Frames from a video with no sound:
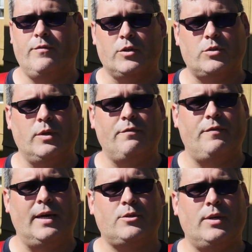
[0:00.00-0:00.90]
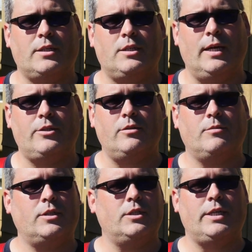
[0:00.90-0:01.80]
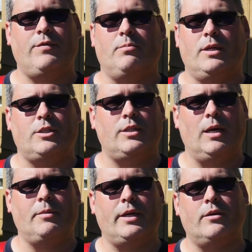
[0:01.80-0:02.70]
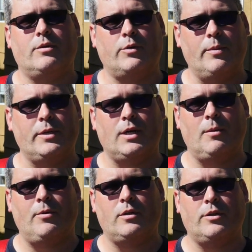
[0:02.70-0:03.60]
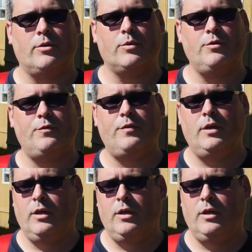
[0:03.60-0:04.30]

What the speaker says: First one, Fast Track Satchel. It's going to save you a bunch of time getting your equipment up onto the roof.